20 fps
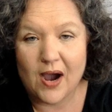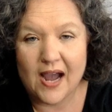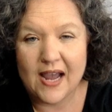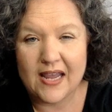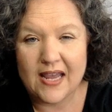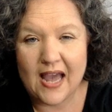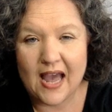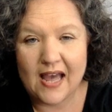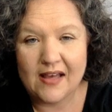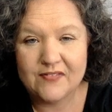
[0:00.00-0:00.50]

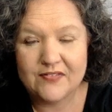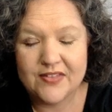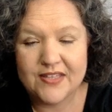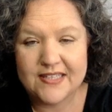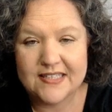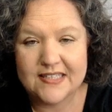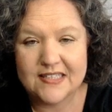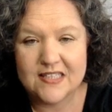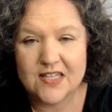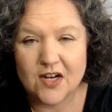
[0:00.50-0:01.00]
I have
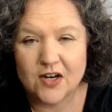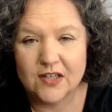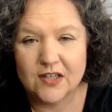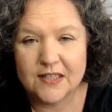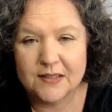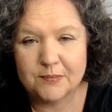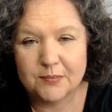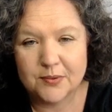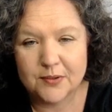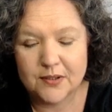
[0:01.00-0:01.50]
these
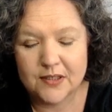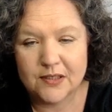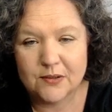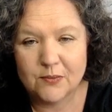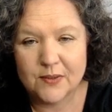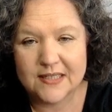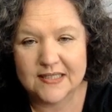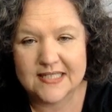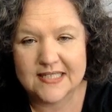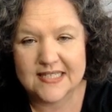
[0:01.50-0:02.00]
already pretty
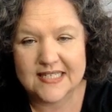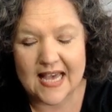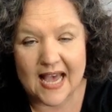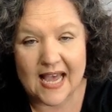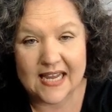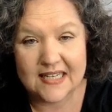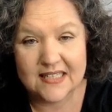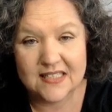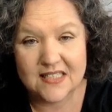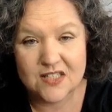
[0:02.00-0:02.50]
well
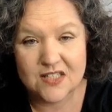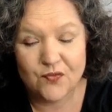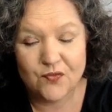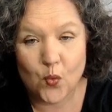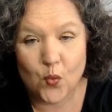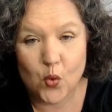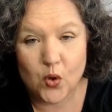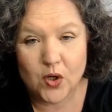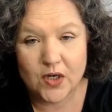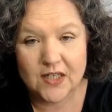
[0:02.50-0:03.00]
sized
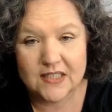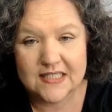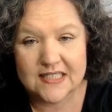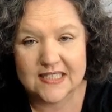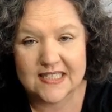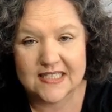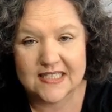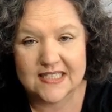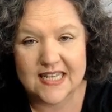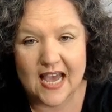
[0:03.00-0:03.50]
for
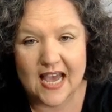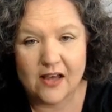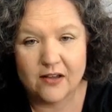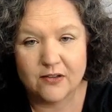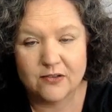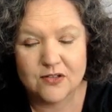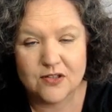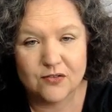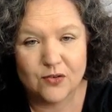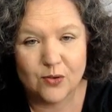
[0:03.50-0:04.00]
tea
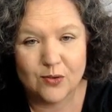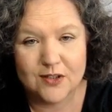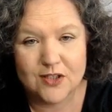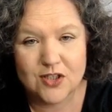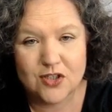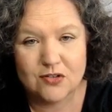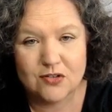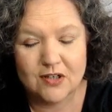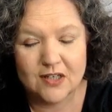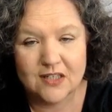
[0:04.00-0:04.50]
towels. Of
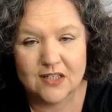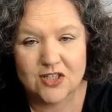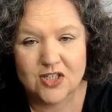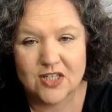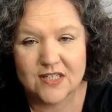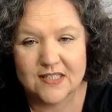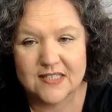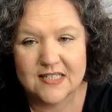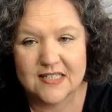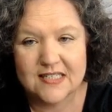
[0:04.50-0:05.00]
course, you can
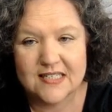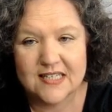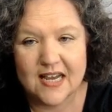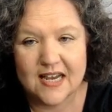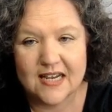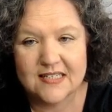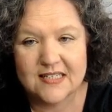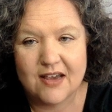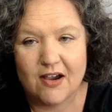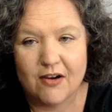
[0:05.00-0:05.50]
adjust the
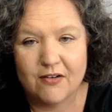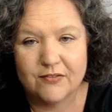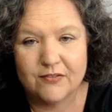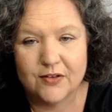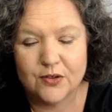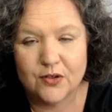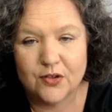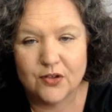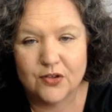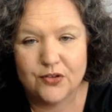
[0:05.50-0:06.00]
size
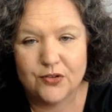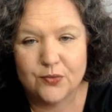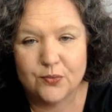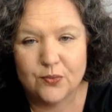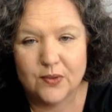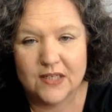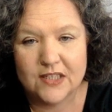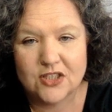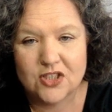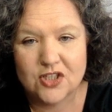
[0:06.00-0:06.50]
however you
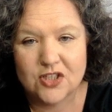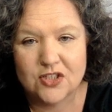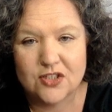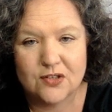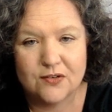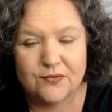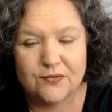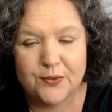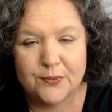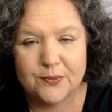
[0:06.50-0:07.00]
wish.
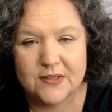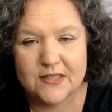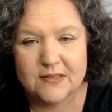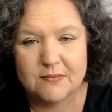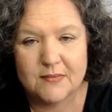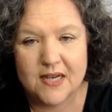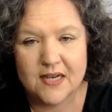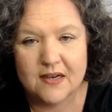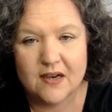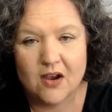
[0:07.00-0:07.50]
So if you want to
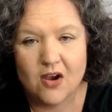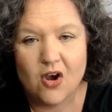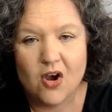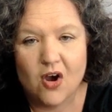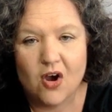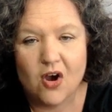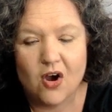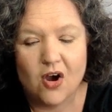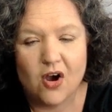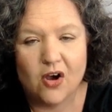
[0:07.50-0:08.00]
make
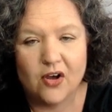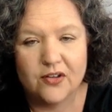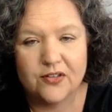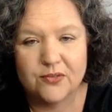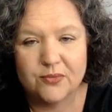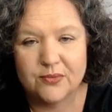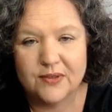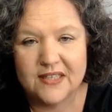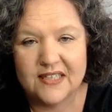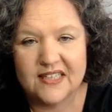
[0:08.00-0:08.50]
all
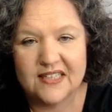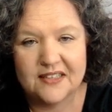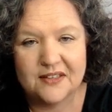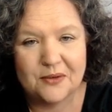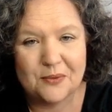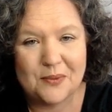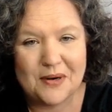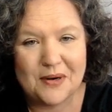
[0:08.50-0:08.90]
3 or